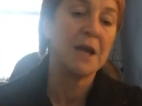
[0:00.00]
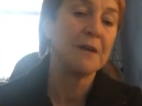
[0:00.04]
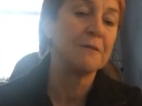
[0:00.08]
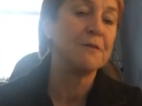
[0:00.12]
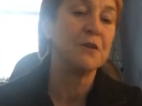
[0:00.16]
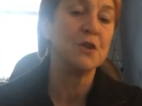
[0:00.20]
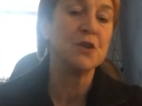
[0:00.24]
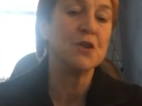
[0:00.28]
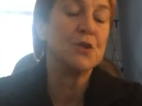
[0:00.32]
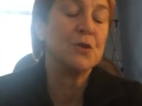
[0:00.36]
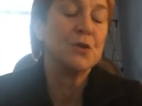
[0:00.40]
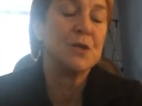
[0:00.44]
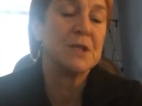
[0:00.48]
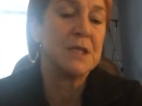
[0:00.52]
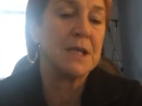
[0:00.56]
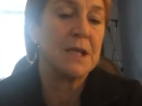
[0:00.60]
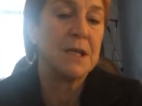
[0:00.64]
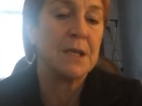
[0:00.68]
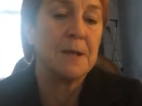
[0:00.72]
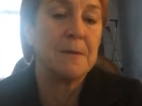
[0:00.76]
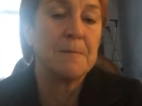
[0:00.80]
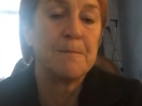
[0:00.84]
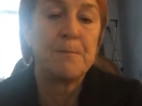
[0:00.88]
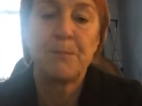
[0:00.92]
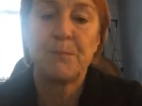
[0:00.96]
and if you do
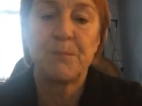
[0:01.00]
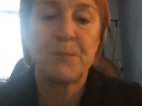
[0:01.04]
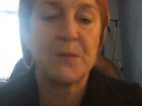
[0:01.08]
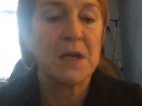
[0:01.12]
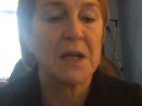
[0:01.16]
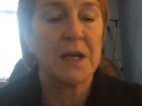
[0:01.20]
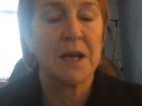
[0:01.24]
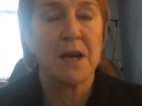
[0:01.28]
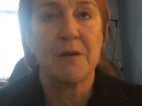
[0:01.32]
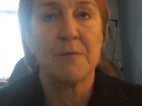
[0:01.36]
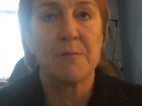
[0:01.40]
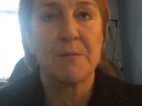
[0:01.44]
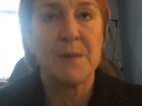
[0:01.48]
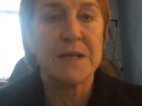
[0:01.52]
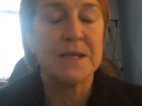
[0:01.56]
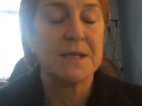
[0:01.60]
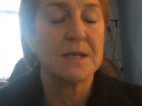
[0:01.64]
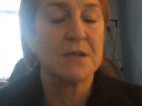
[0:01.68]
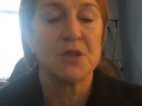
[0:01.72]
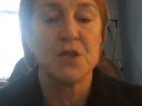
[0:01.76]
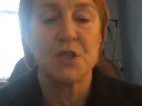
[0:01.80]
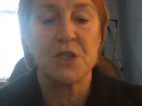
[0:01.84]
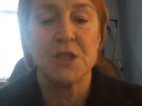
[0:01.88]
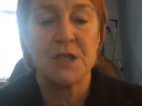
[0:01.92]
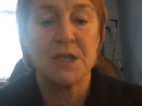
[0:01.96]
dairy, you can have bits
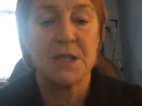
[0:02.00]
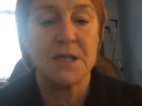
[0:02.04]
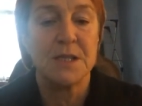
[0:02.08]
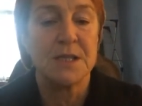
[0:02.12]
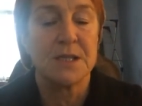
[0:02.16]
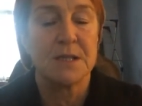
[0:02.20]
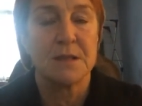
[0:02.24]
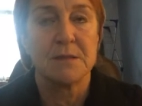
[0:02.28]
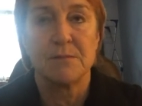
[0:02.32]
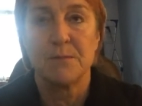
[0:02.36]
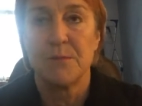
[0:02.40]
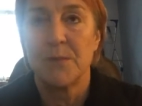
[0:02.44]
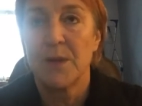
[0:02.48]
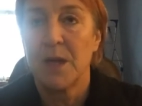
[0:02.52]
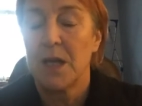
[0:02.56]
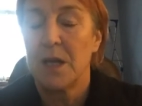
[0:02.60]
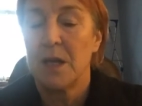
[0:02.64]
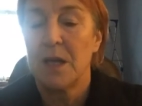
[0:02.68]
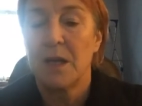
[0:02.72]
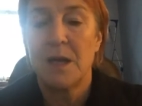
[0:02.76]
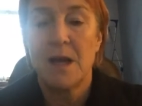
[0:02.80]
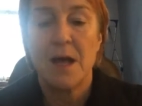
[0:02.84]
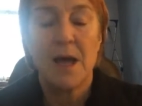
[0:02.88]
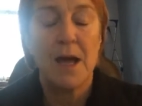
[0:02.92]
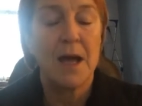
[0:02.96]
of cheese and
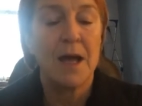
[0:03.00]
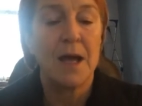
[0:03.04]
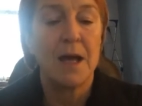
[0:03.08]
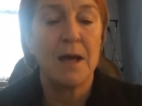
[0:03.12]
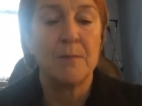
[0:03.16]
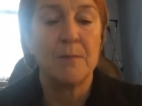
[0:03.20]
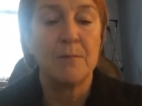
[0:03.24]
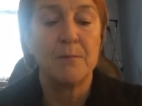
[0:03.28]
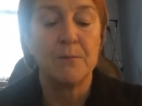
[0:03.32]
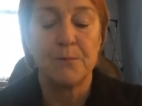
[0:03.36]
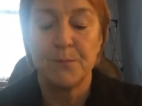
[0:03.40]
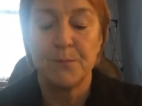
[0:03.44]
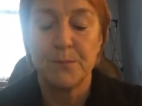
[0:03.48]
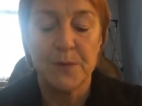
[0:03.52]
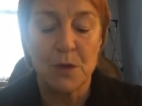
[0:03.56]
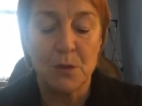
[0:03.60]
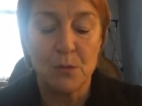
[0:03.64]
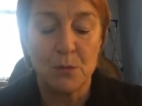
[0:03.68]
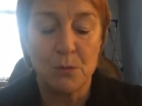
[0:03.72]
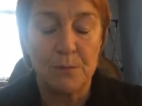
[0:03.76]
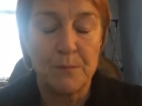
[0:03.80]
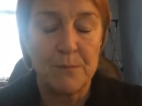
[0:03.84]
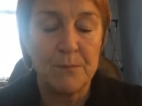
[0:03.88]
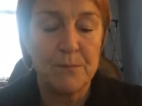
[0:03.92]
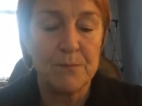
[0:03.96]
um, you
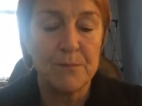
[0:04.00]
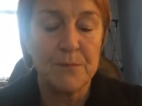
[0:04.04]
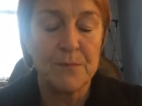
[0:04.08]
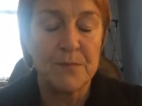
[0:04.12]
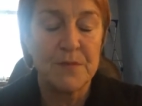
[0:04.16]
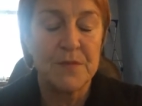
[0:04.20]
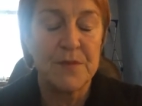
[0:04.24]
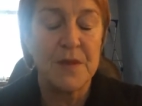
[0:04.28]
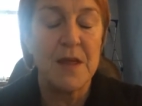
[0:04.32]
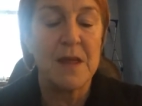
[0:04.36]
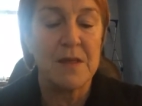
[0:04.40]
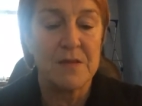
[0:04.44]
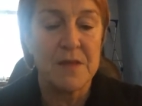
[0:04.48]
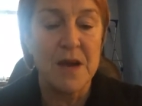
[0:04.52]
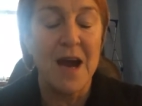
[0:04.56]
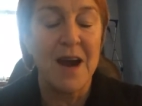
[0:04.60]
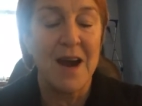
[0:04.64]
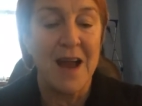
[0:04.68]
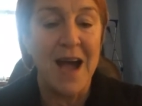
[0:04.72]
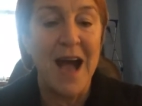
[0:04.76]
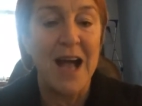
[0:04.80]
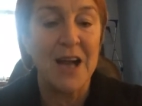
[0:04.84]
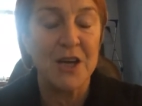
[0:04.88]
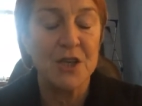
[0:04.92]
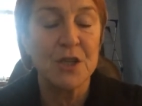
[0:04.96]
know th that
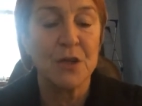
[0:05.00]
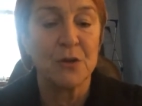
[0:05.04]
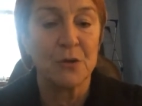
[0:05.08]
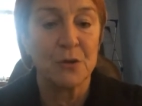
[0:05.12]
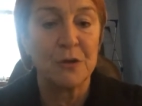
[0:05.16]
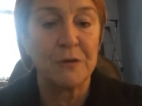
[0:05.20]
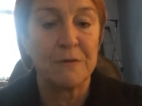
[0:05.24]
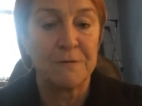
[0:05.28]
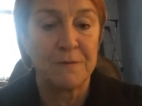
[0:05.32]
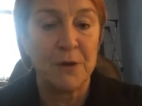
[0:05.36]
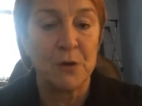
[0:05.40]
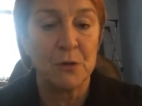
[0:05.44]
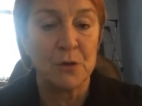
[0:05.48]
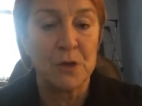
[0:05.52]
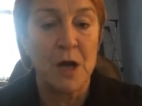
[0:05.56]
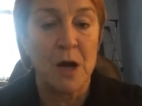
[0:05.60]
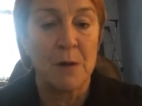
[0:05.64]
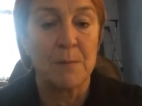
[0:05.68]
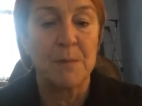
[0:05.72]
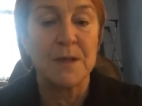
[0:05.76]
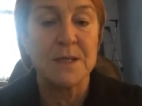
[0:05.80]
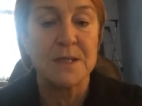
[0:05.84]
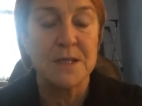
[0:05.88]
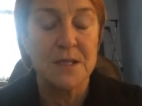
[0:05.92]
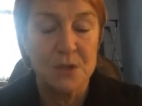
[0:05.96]
are actually going to fill you
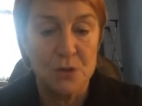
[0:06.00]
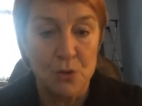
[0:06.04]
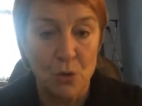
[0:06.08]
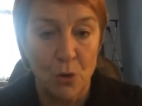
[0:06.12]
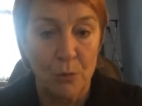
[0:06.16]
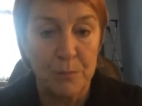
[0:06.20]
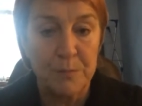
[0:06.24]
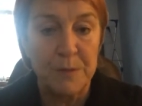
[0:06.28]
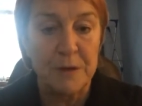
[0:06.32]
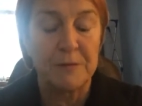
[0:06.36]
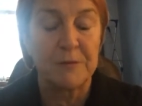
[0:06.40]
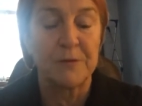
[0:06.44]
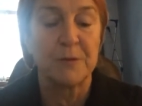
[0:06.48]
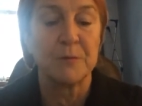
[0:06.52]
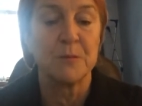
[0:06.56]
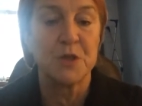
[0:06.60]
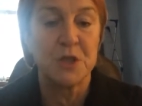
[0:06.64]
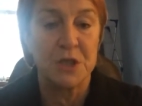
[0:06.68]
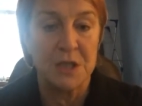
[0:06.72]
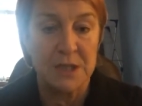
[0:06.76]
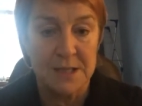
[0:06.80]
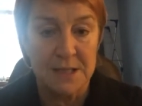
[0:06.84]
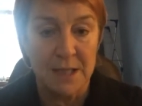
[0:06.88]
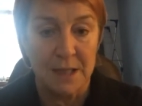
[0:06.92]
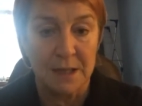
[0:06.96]
up and stop you from
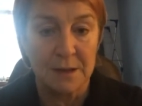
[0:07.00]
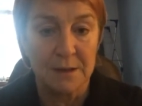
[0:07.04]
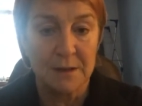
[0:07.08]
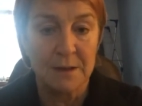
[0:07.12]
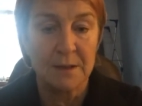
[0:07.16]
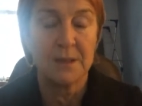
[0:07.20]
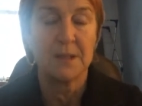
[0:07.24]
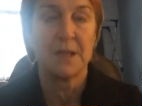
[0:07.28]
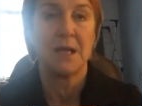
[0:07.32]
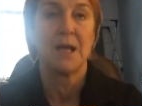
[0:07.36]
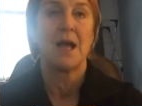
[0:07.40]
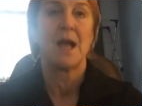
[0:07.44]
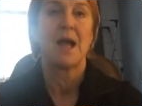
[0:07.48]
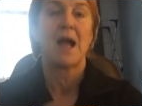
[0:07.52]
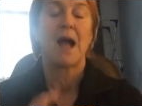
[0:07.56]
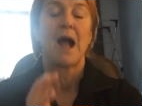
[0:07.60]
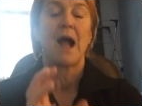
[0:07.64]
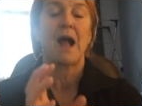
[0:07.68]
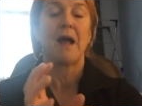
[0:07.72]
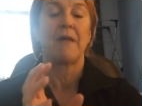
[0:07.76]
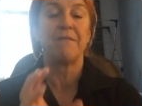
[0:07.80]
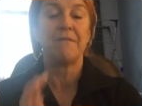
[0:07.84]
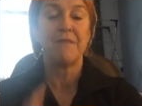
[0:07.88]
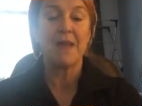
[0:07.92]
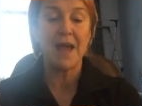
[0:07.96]
cheating.
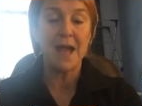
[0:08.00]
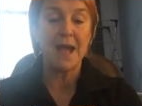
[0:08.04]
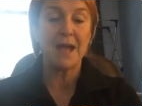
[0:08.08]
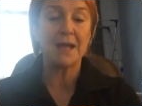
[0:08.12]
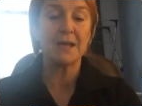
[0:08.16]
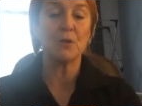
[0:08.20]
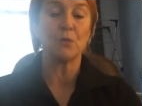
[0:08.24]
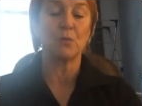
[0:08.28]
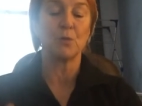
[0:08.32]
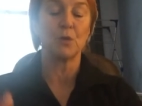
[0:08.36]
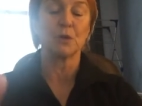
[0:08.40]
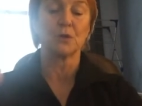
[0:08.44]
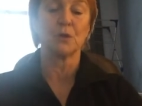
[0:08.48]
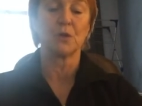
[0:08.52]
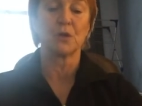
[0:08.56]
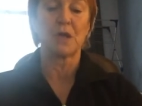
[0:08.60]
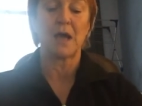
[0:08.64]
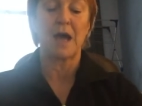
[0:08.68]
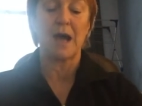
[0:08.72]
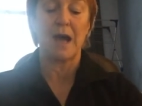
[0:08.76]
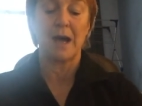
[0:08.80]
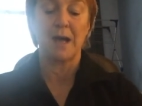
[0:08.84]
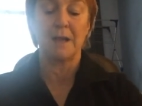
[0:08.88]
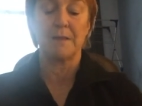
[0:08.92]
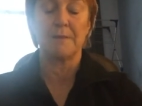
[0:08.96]
And then we
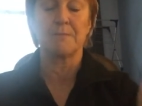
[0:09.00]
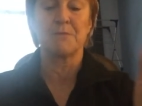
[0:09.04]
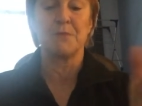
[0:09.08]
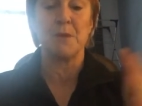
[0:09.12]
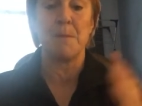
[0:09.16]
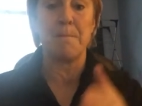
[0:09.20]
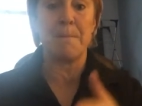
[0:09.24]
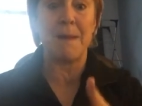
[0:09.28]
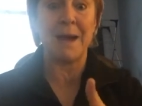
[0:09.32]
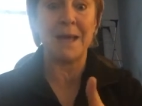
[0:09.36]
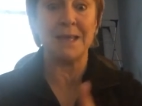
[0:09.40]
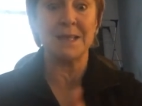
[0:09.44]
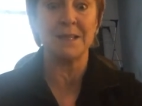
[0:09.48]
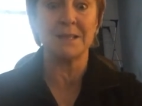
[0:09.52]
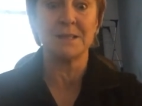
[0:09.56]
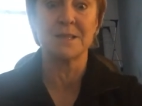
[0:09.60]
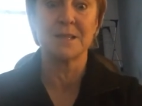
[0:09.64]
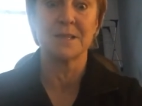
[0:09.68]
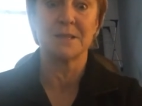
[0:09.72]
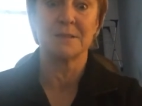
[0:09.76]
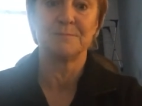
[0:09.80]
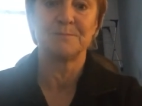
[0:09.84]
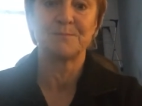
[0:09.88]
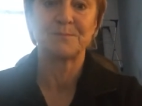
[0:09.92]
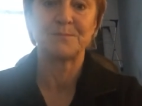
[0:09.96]
look at the
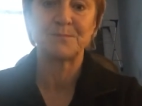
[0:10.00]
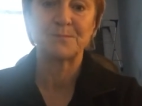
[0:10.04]
mind.